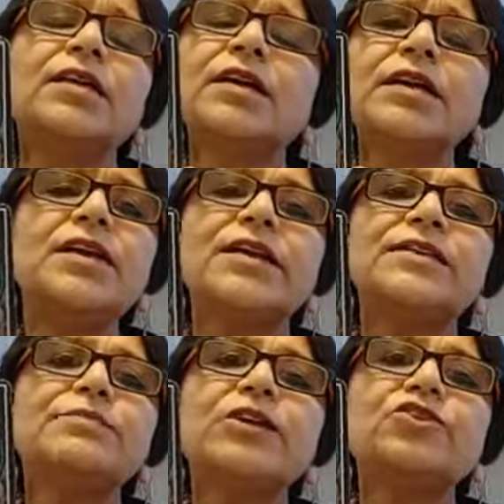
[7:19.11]
in any
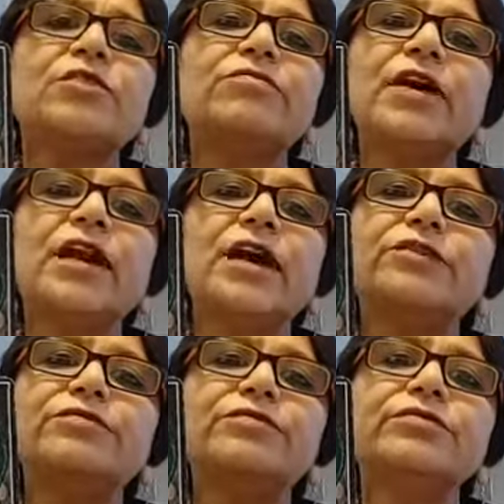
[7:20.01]
aspect of our
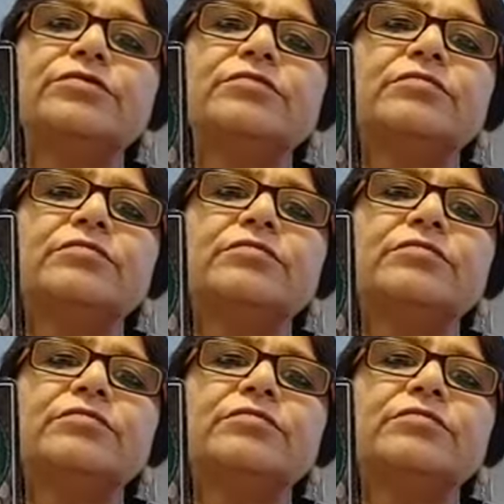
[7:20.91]
life.